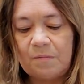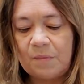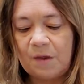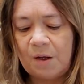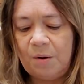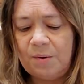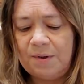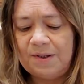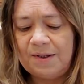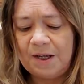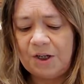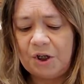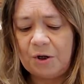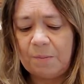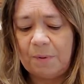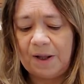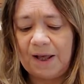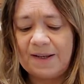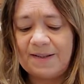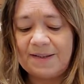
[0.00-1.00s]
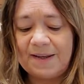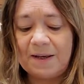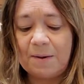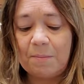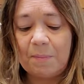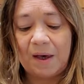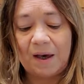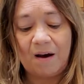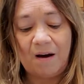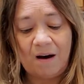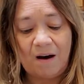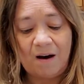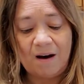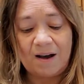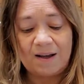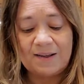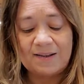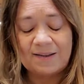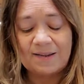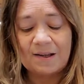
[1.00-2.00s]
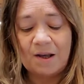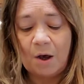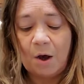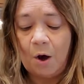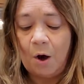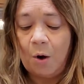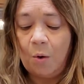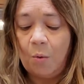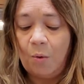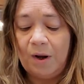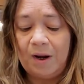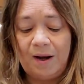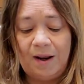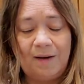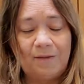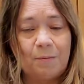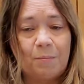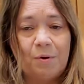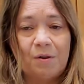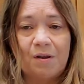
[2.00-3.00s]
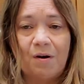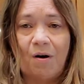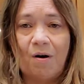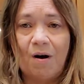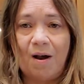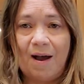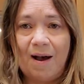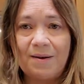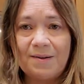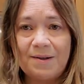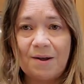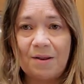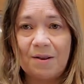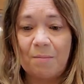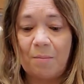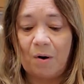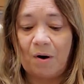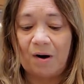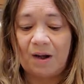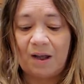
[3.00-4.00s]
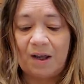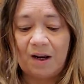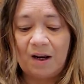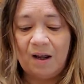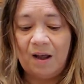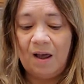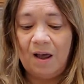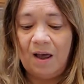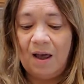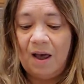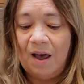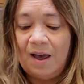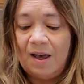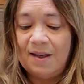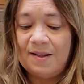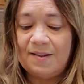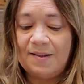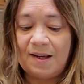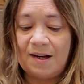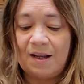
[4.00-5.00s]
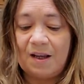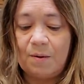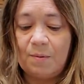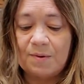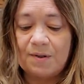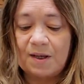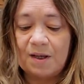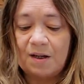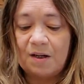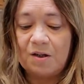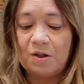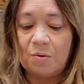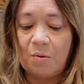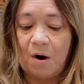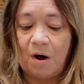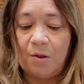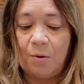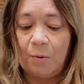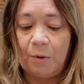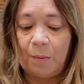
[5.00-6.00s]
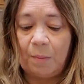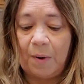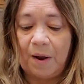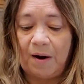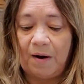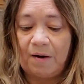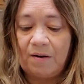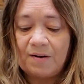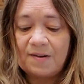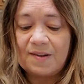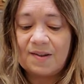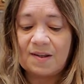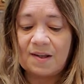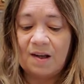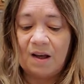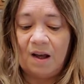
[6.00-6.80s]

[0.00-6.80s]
It was such a blessing because we didn't have to put the house on the market. He said he was going to do all the repairs.